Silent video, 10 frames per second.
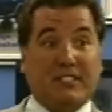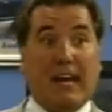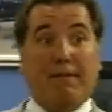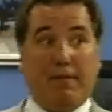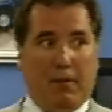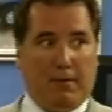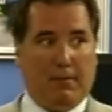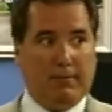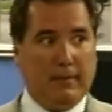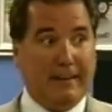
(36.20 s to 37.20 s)
fuel.
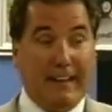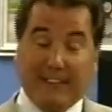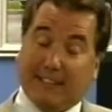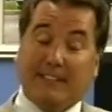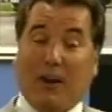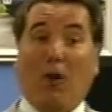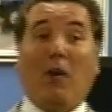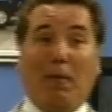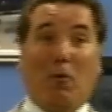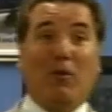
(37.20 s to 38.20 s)
Now, this does a whole lot
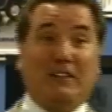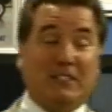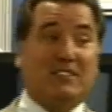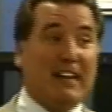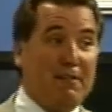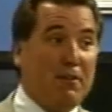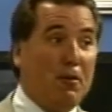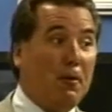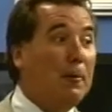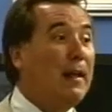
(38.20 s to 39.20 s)
more than just save
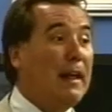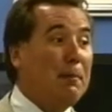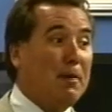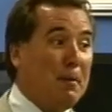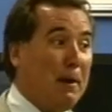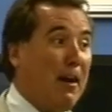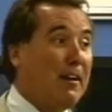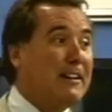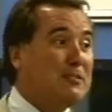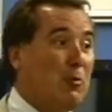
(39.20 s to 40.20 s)
fuel, but
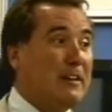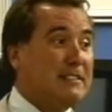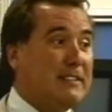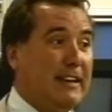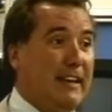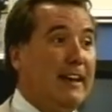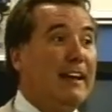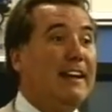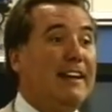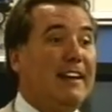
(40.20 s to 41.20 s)
Americans want to see
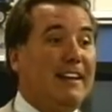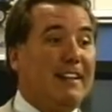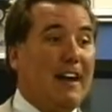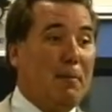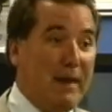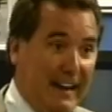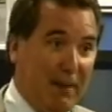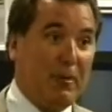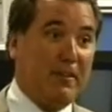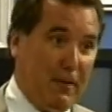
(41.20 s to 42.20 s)
immediate
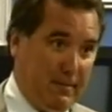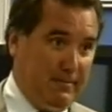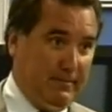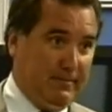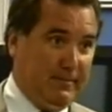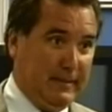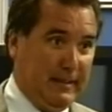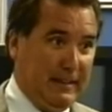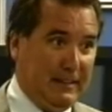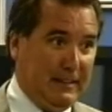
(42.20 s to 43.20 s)
return.
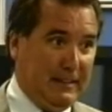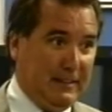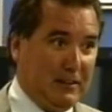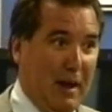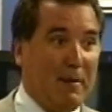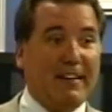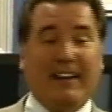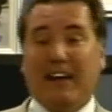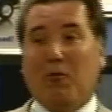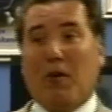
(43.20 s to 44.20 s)
So I'm going to tell
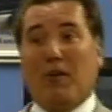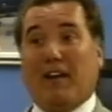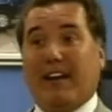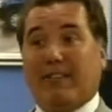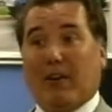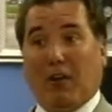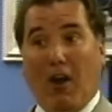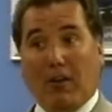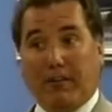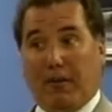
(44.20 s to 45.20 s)
you where they're going to get their
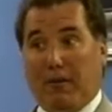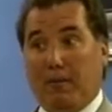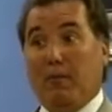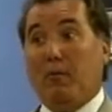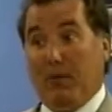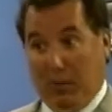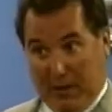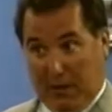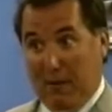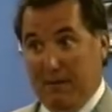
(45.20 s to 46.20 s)
long-term
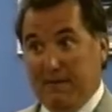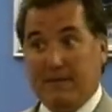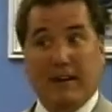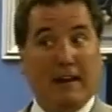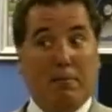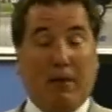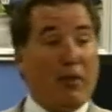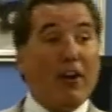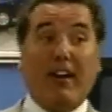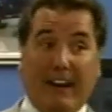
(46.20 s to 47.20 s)
return, but they're
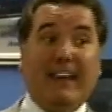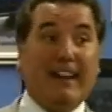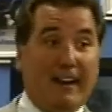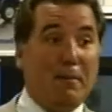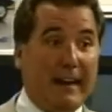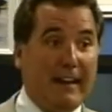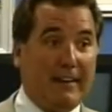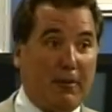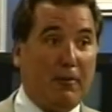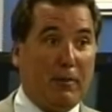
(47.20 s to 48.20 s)
going to get an immediate
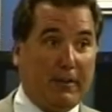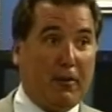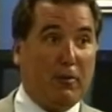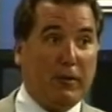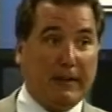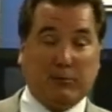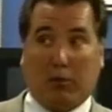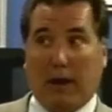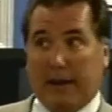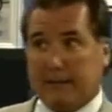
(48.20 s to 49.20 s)
return with these
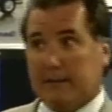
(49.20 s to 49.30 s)
products.